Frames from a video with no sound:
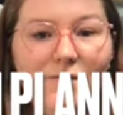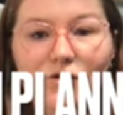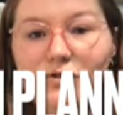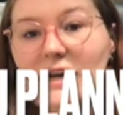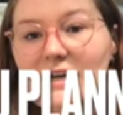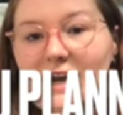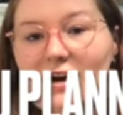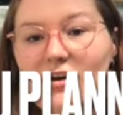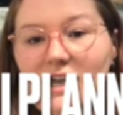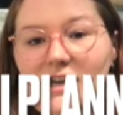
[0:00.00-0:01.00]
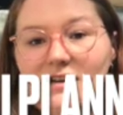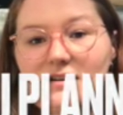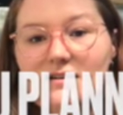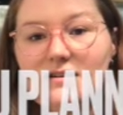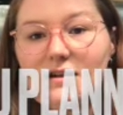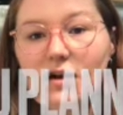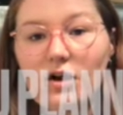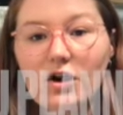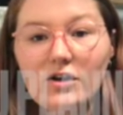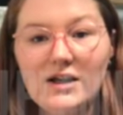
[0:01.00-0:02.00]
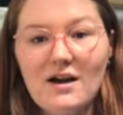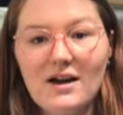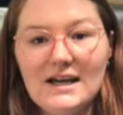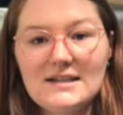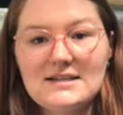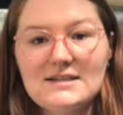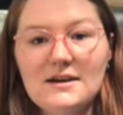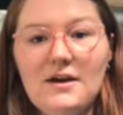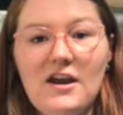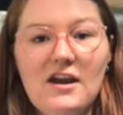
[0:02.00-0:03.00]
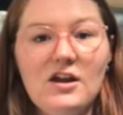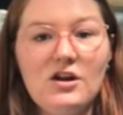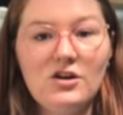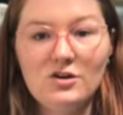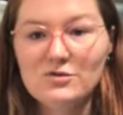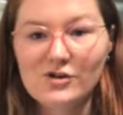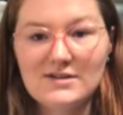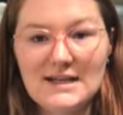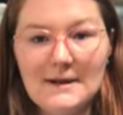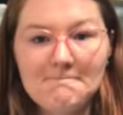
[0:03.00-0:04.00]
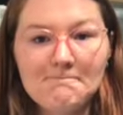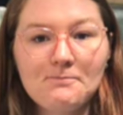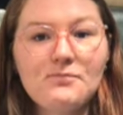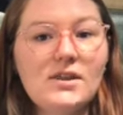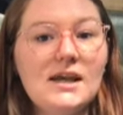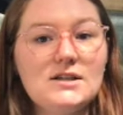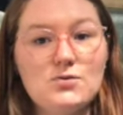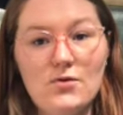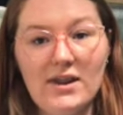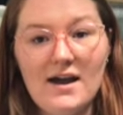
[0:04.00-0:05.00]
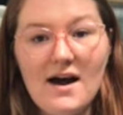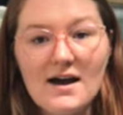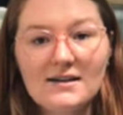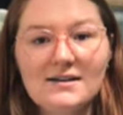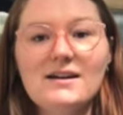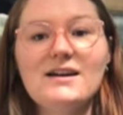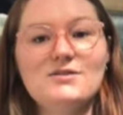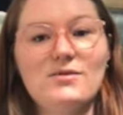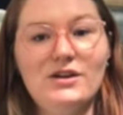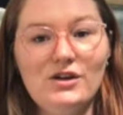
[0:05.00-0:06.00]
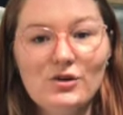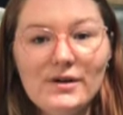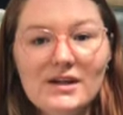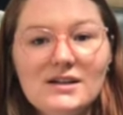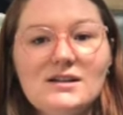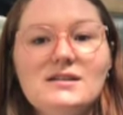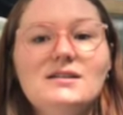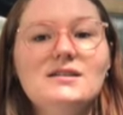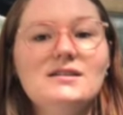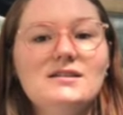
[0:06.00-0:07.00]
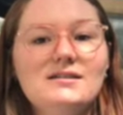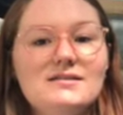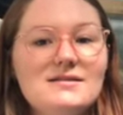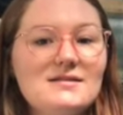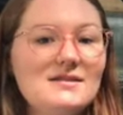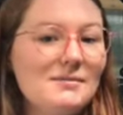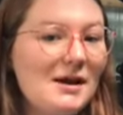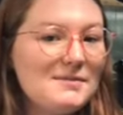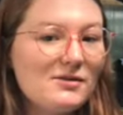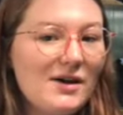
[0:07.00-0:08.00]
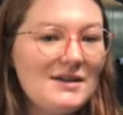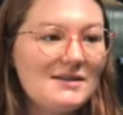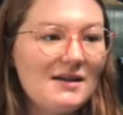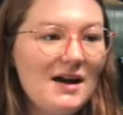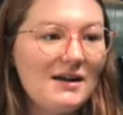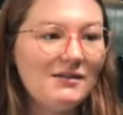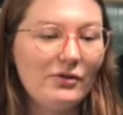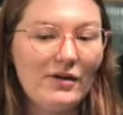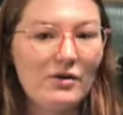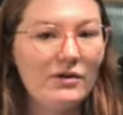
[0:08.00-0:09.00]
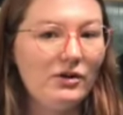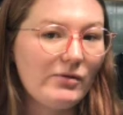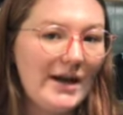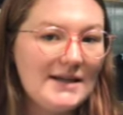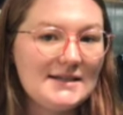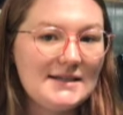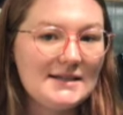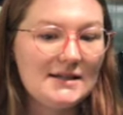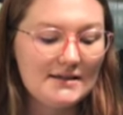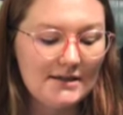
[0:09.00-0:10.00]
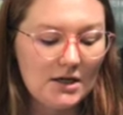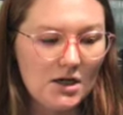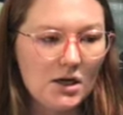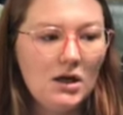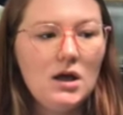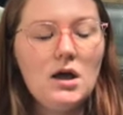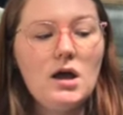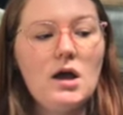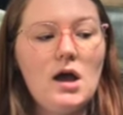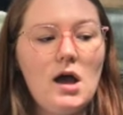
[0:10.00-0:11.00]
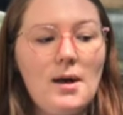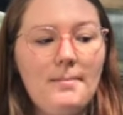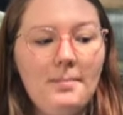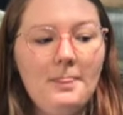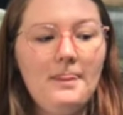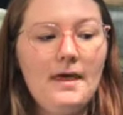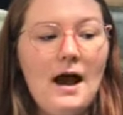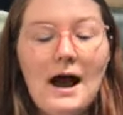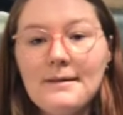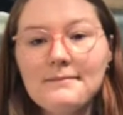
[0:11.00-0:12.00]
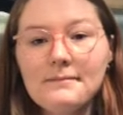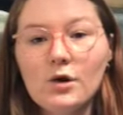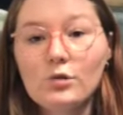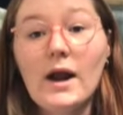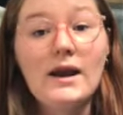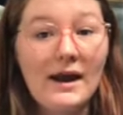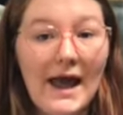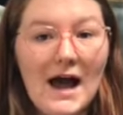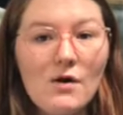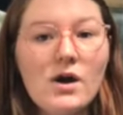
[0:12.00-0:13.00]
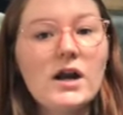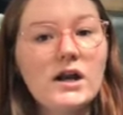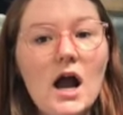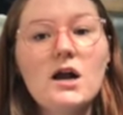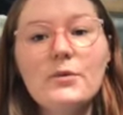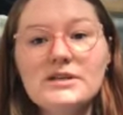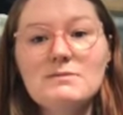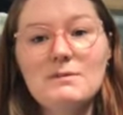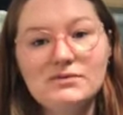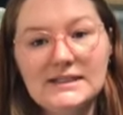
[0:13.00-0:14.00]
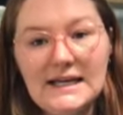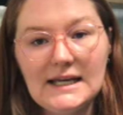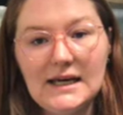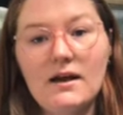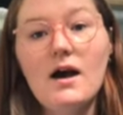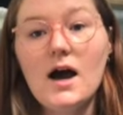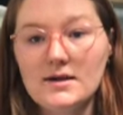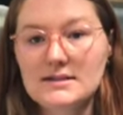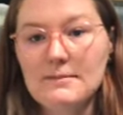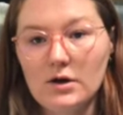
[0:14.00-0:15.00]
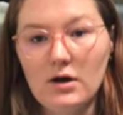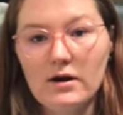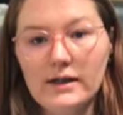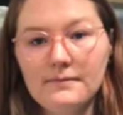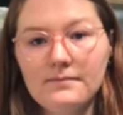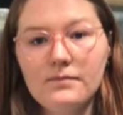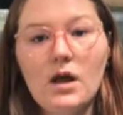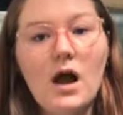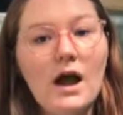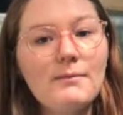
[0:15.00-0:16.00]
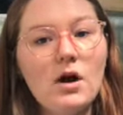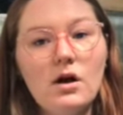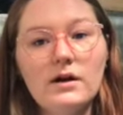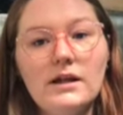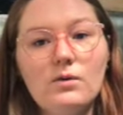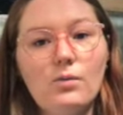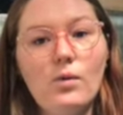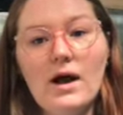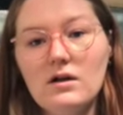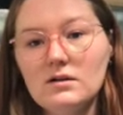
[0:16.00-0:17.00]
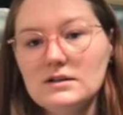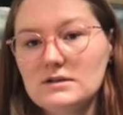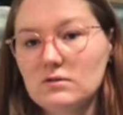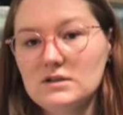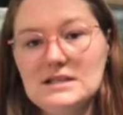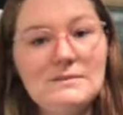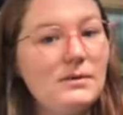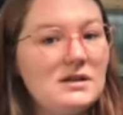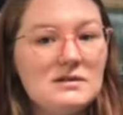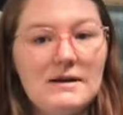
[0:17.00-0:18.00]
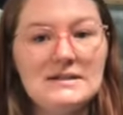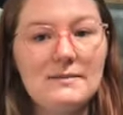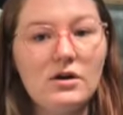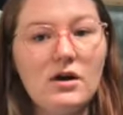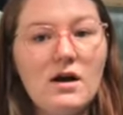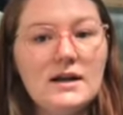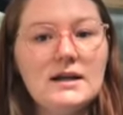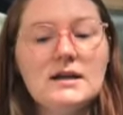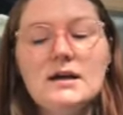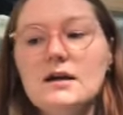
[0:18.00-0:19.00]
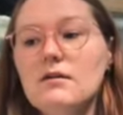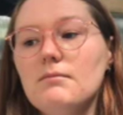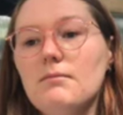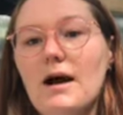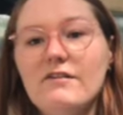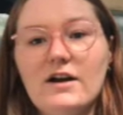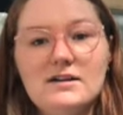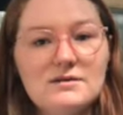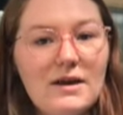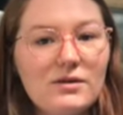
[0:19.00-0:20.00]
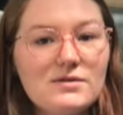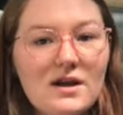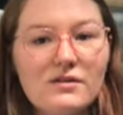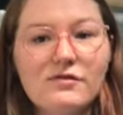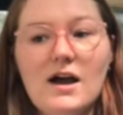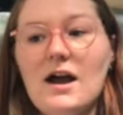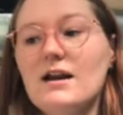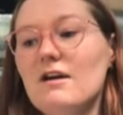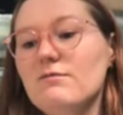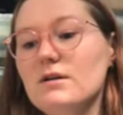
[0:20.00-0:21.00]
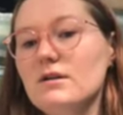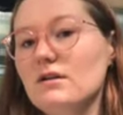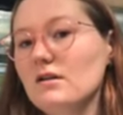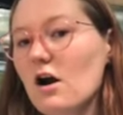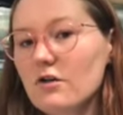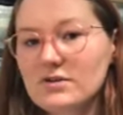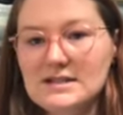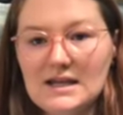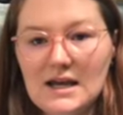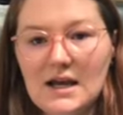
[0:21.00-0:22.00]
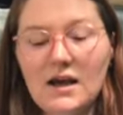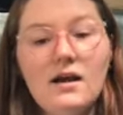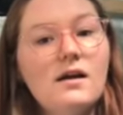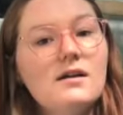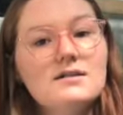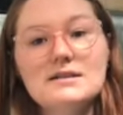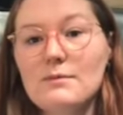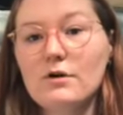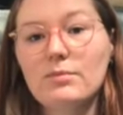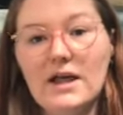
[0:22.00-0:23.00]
Right now it is early August in New Jersey. It's really hot, it's really humid, sometimes it rains a lot. We've had a really rainy season this year. I'm right now not going to be planning a summer garden. I'm already well deep into my summer garden. I've got tomatoes on the vine, I've been harvesting summer